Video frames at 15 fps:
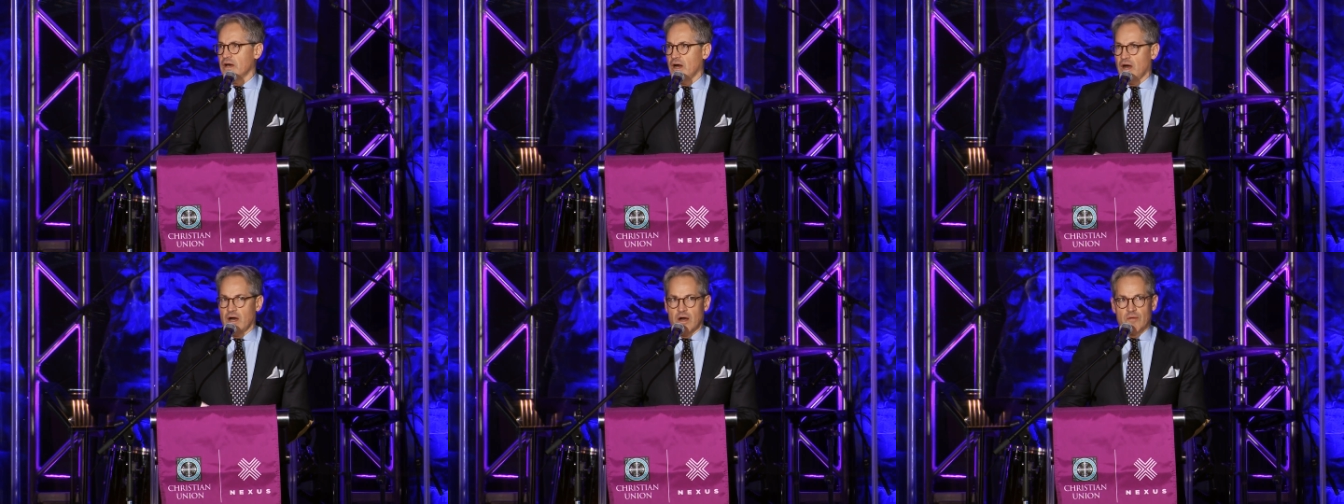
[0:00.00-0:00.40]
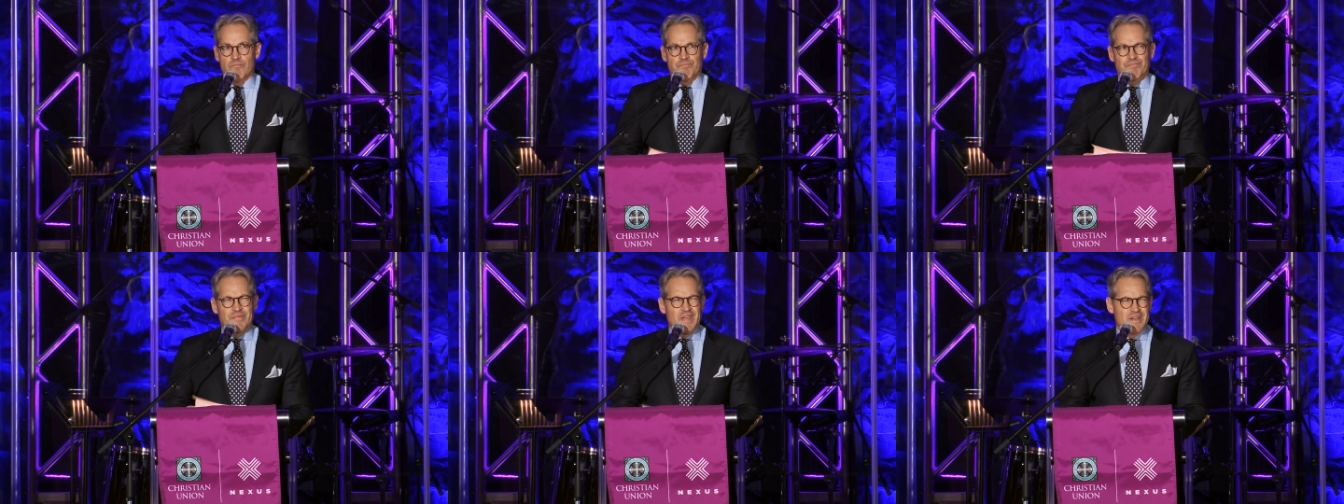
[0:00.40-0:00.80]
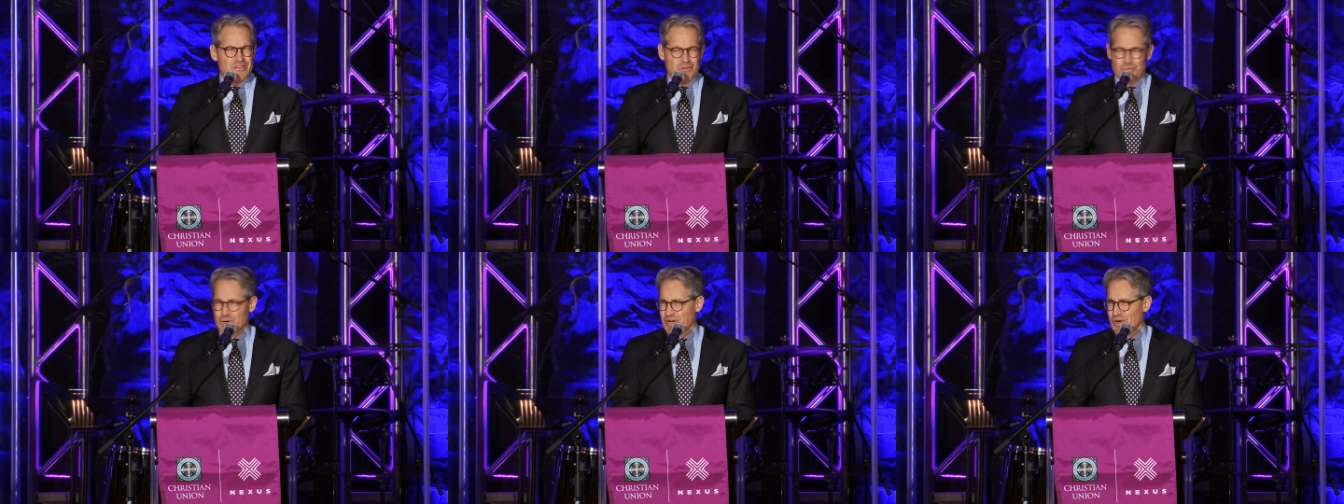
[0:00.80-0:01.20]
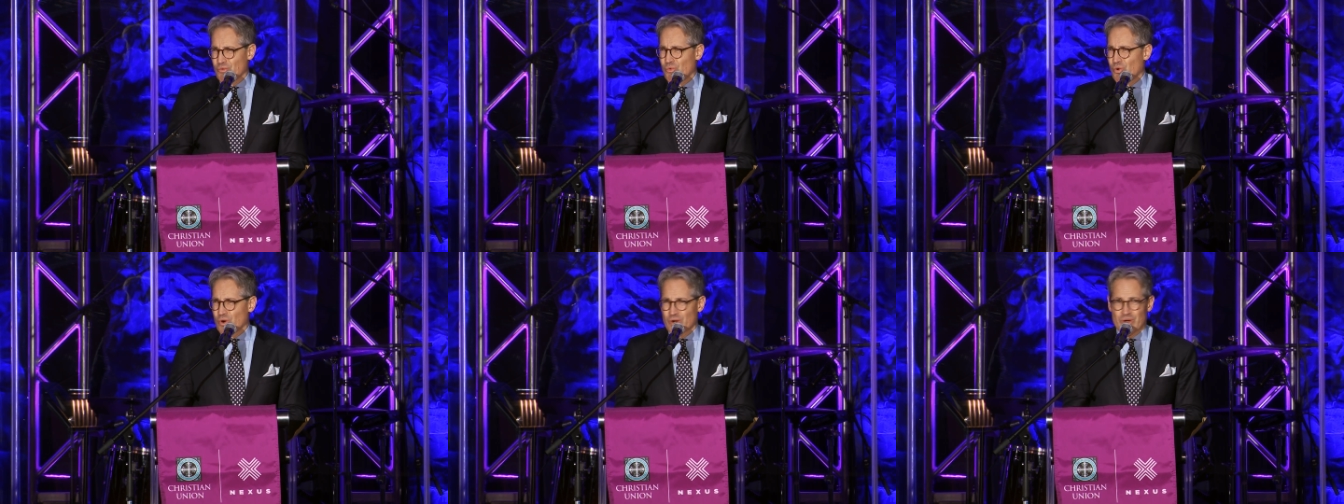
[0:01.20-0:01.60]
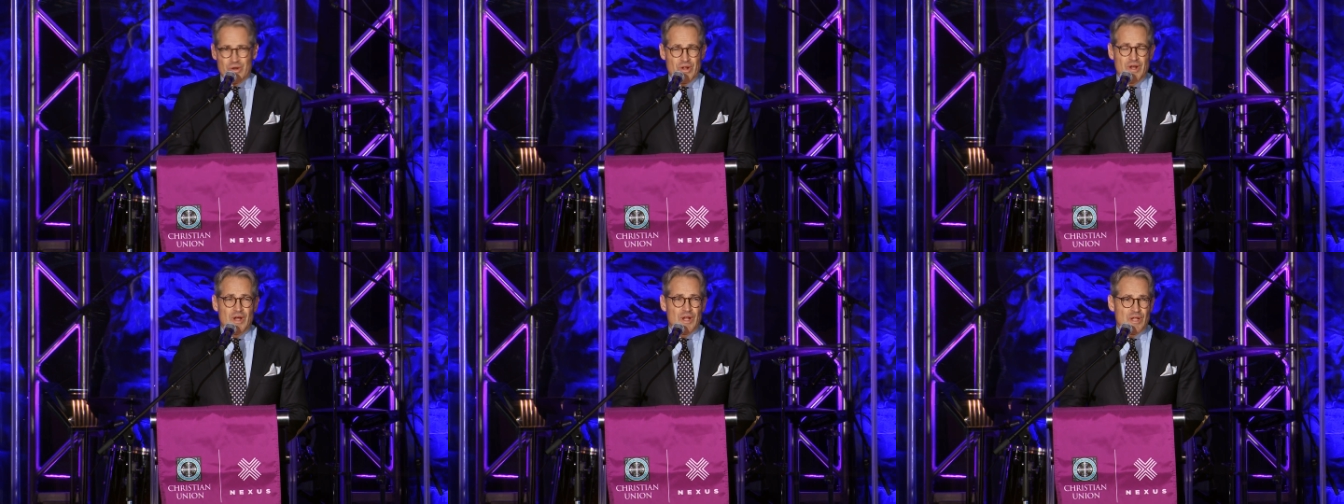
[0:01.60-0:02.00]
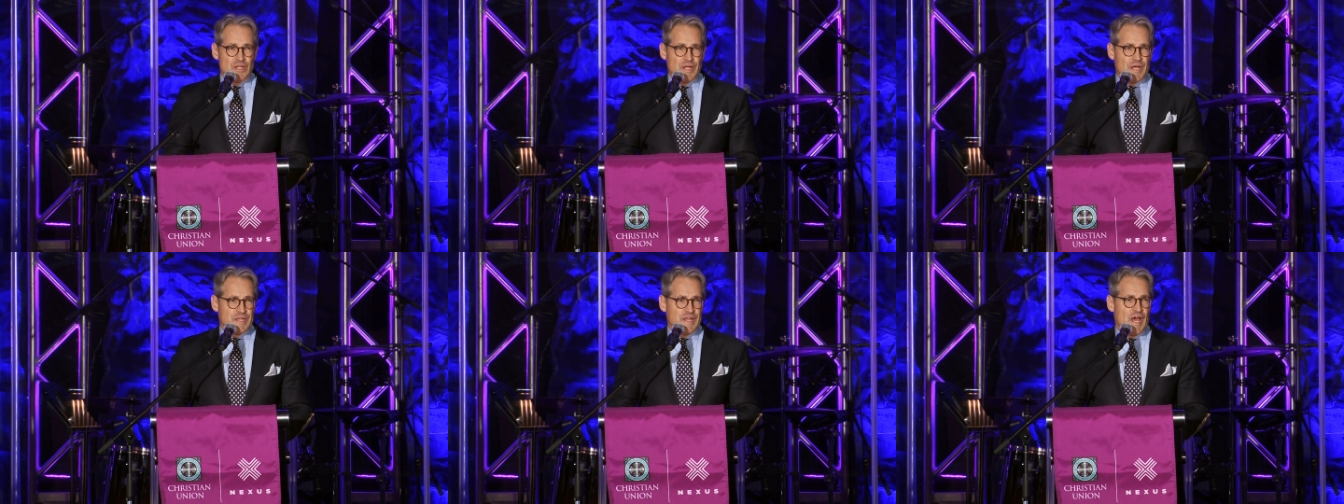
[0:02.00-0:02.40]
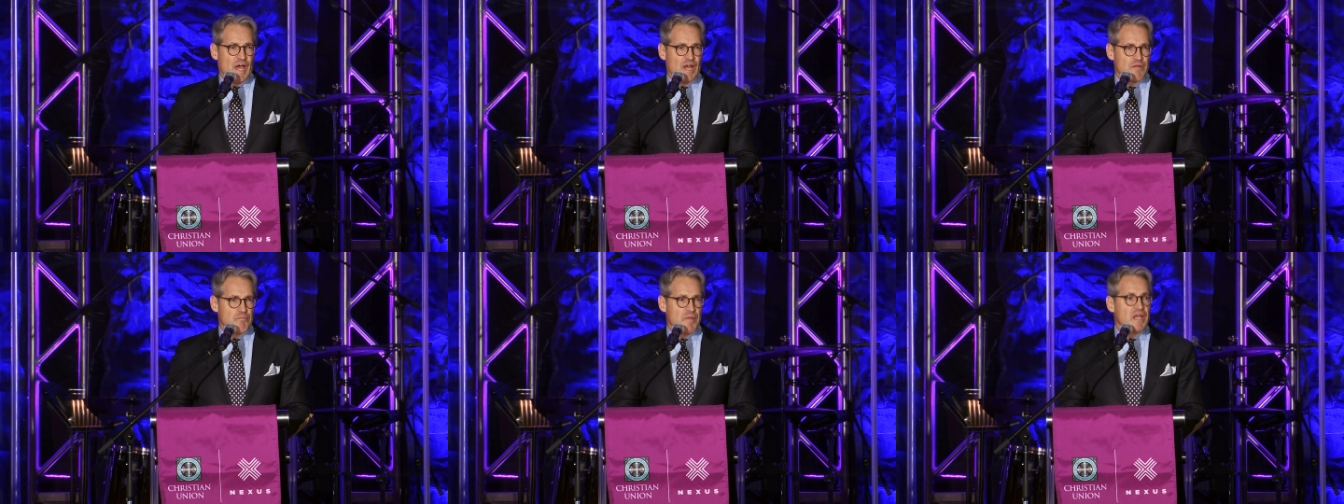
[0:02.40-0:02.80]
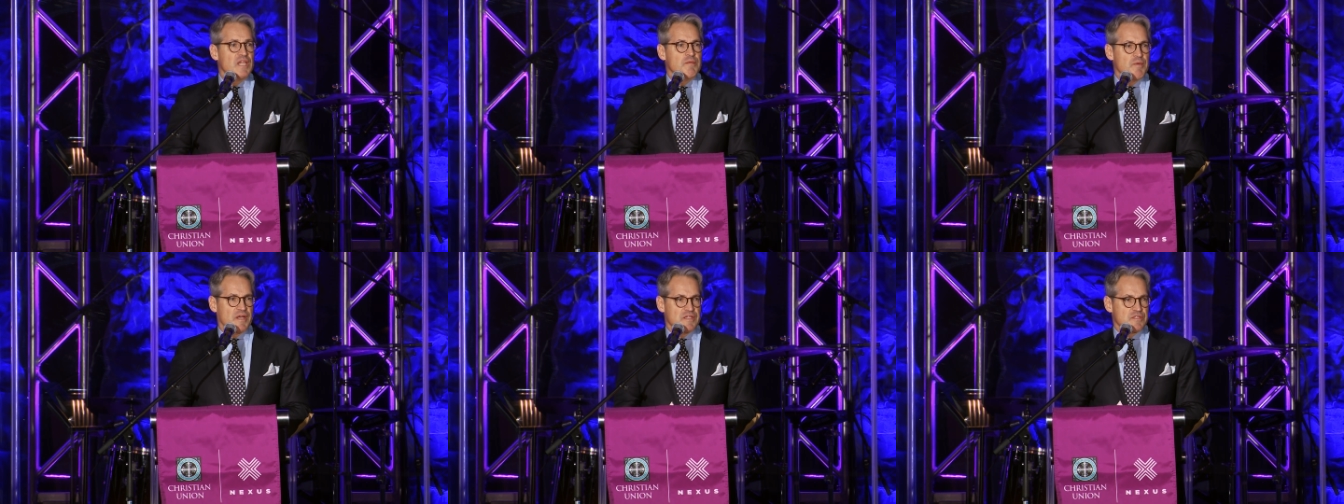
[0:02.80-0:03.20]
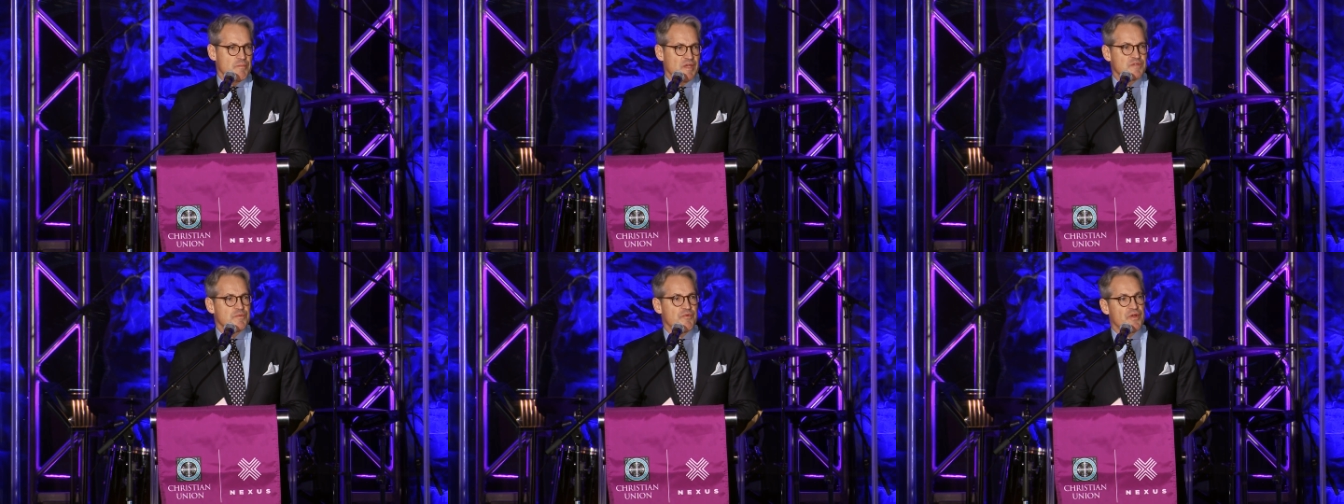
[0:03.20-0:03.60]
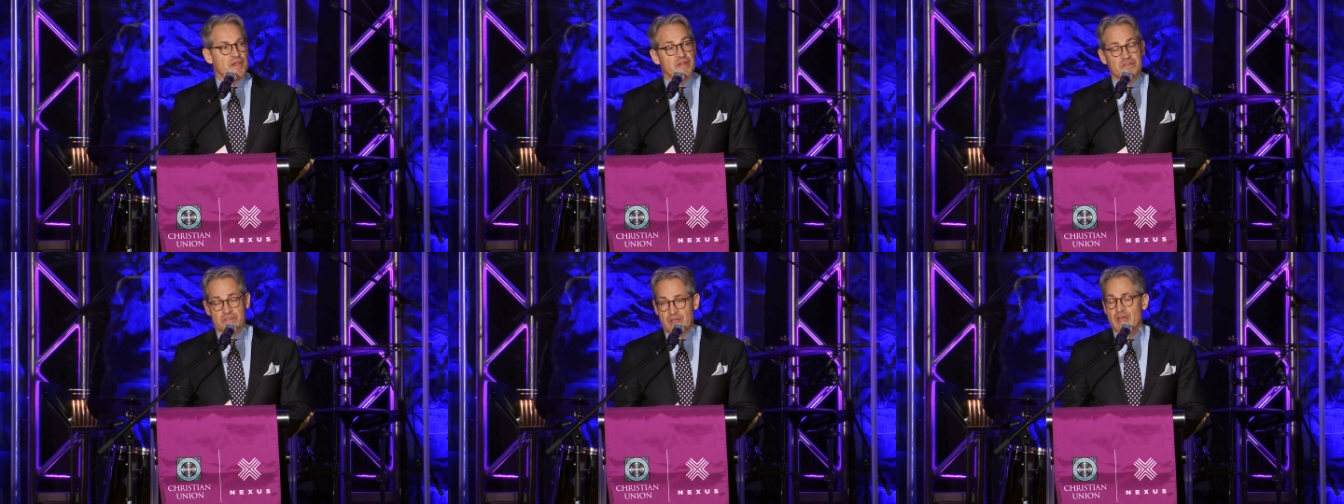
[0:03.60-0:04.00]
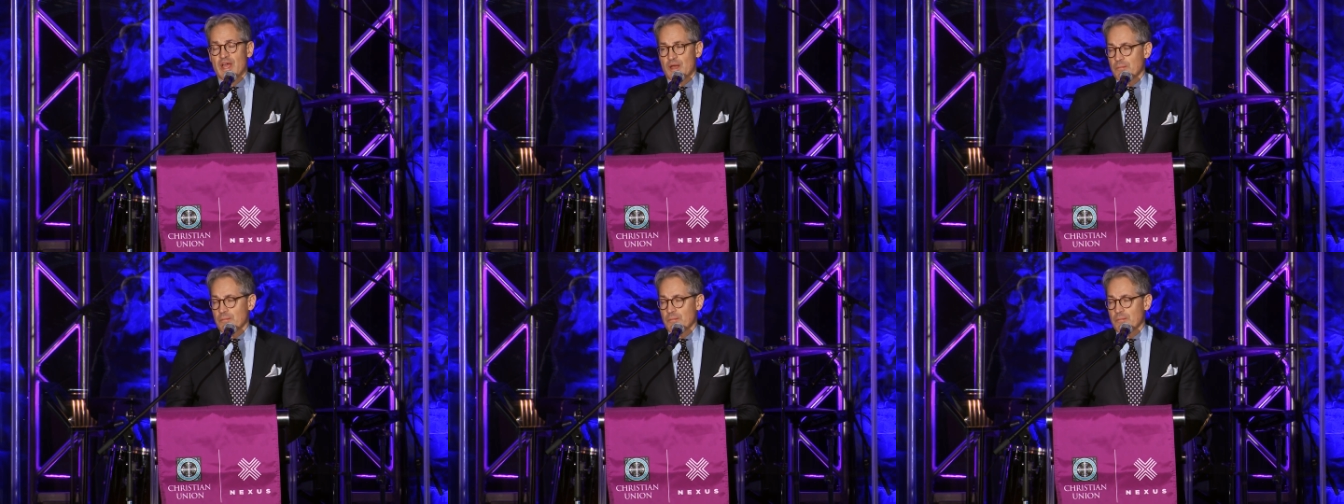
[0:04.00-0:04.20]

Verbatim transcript: um, to win an award like that, mainly because it makes me realize,